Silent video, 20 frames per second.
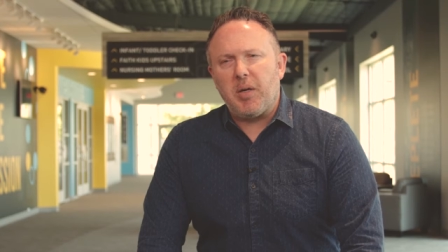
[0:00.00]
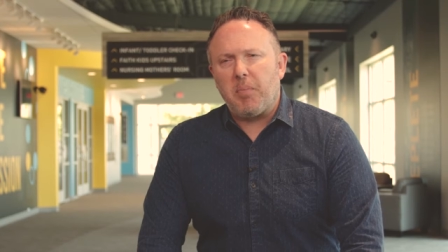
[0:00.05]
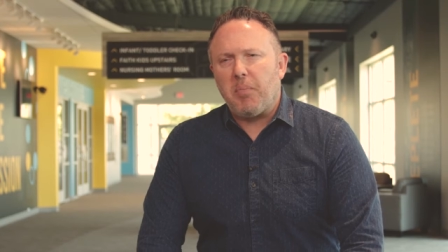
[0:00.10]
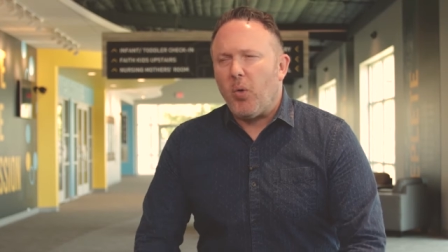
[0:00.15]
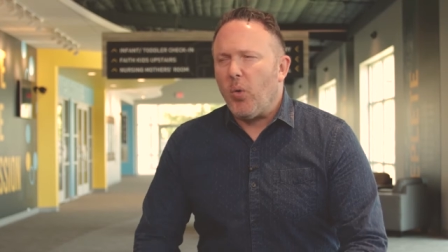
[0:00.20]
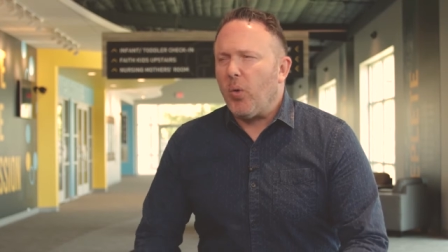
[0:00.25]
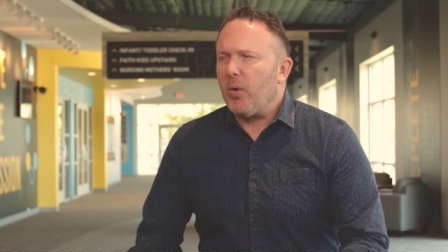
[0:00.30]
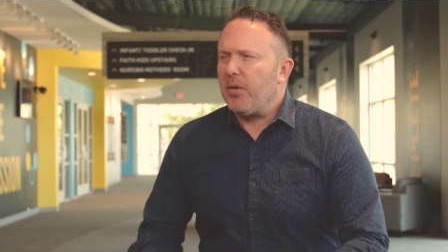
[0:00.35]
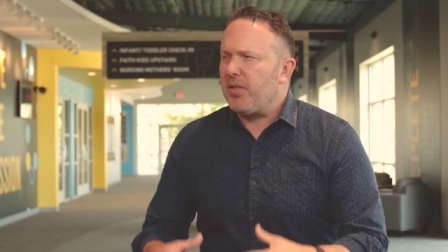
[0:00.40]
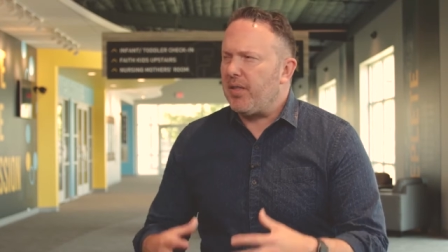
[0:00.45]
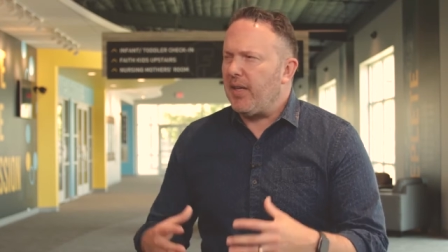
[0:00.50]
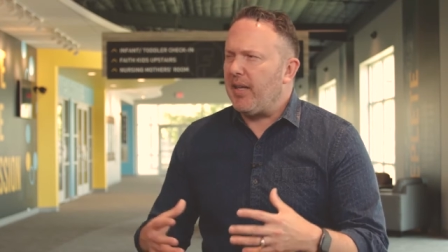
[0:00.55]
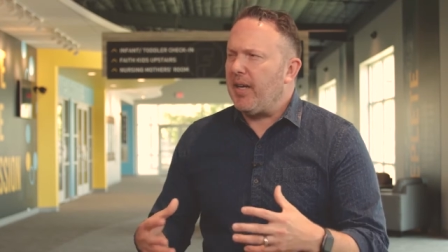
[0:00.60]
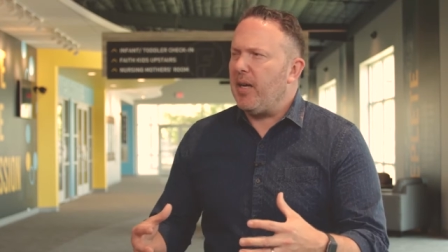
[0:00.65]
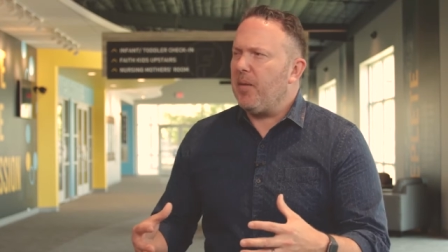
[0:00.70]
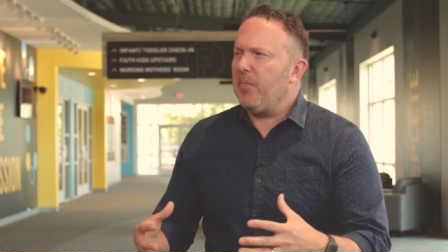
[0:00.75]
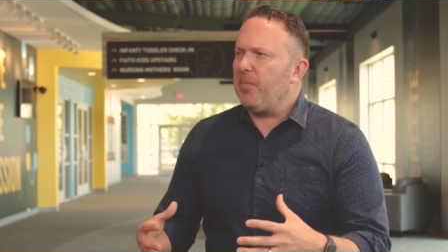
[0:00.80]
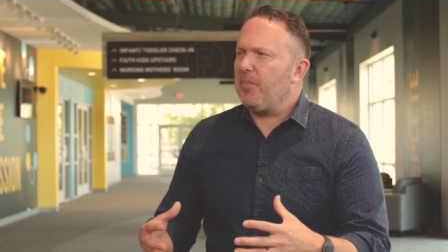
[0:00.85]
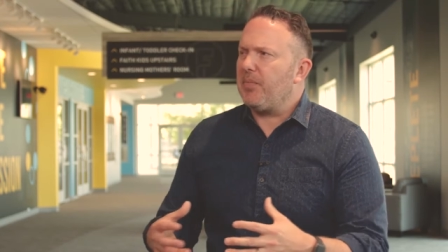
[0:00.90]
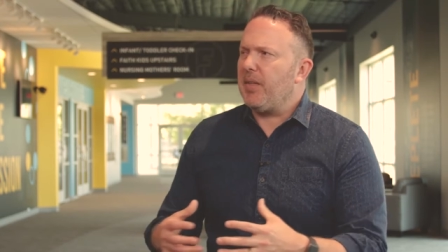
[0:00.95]
a poor
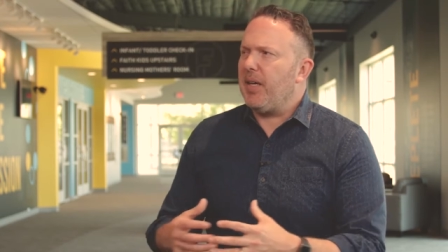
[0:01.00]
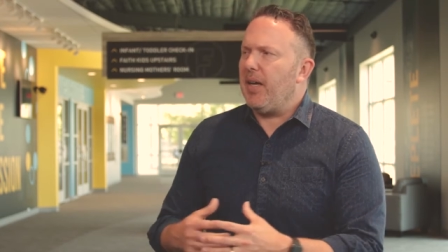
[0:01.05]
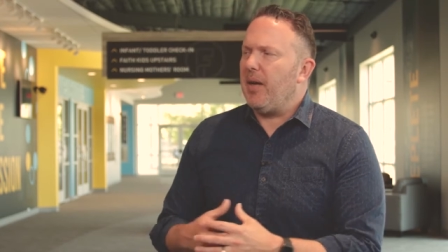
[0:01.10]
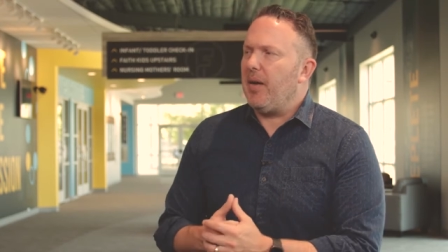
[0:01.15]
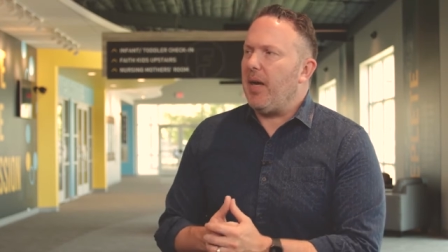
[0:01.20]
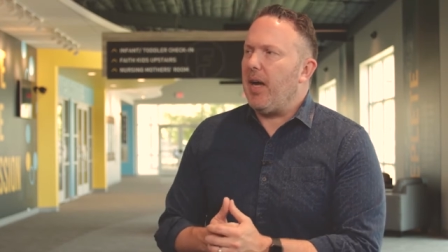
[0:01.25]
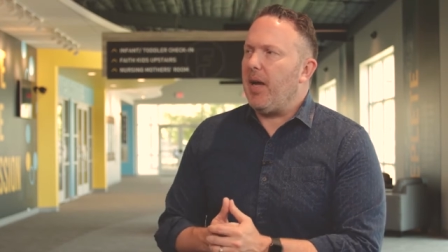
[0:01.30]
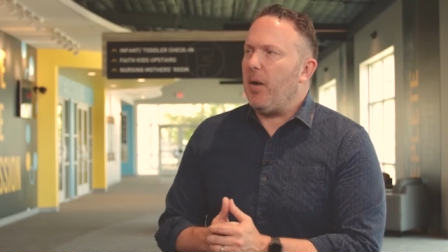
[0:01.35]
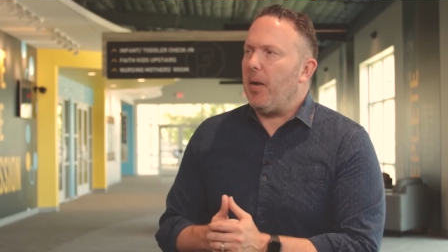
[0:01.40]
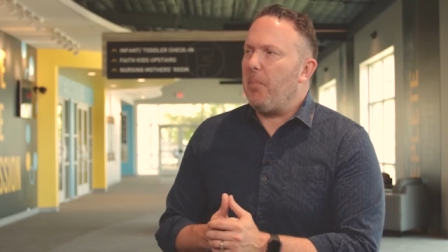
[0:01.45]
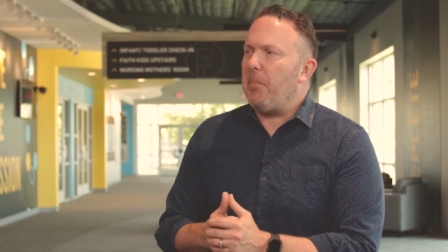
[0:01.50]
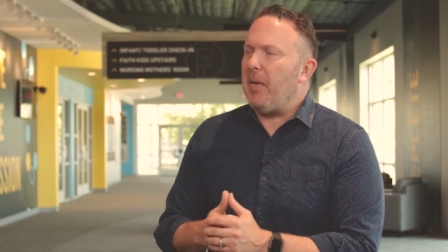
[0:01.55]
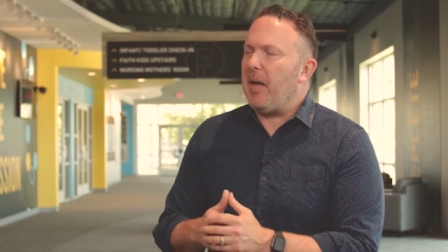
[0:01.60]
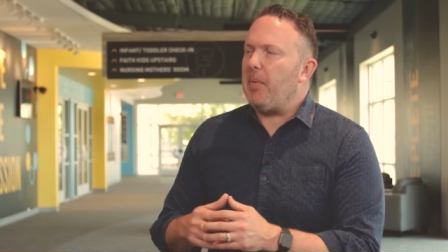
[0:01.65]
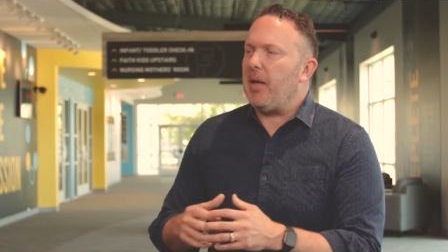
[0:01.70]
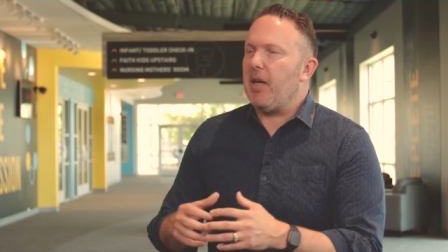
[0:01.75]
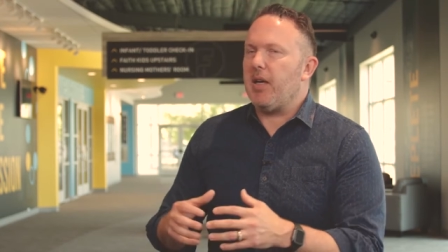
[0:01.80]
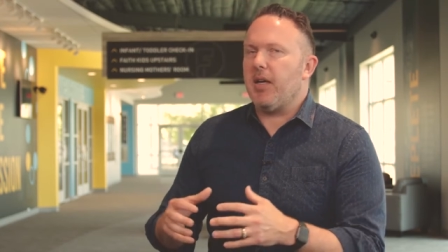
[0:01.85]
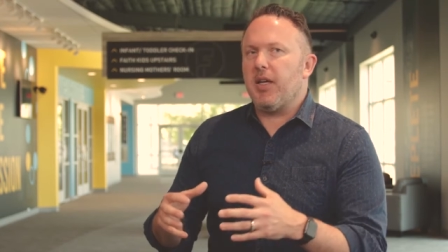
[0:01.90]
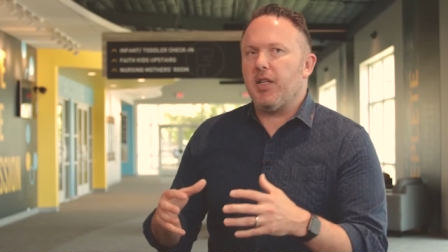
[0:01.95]
setup,
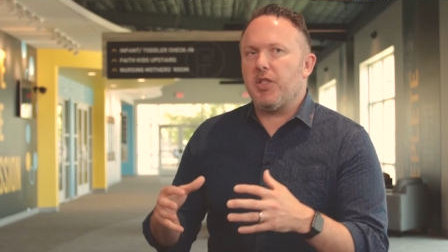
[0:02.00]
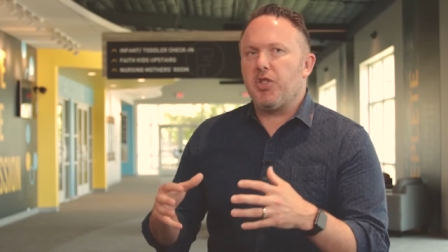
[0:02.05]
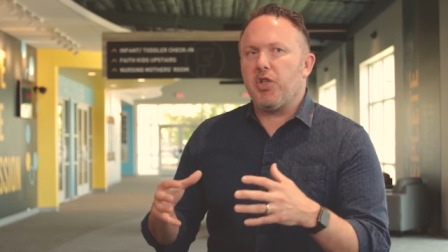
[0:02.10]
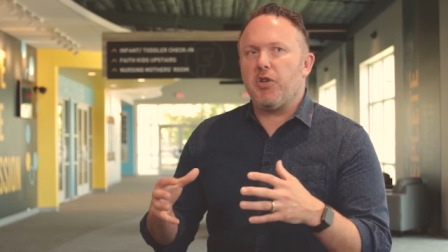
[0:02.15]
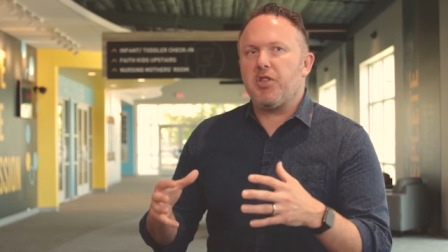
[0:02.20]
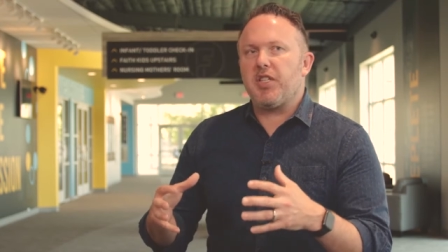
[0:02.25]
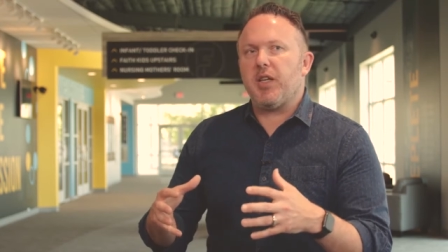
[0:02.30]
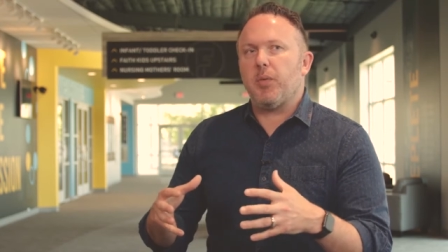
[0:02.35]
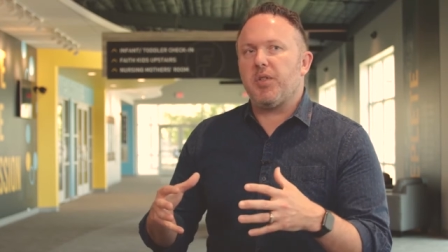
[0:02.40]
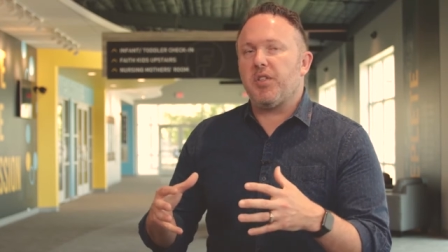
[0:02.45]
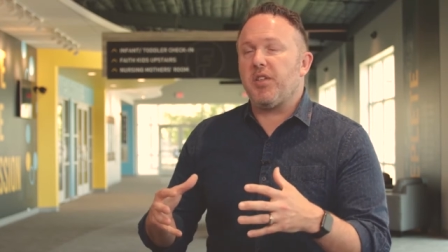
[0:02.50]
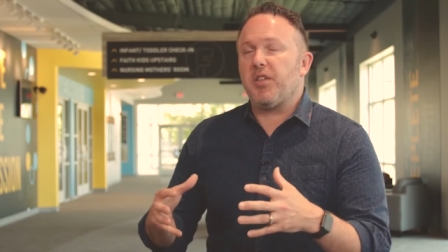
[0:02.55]
maybe a church that was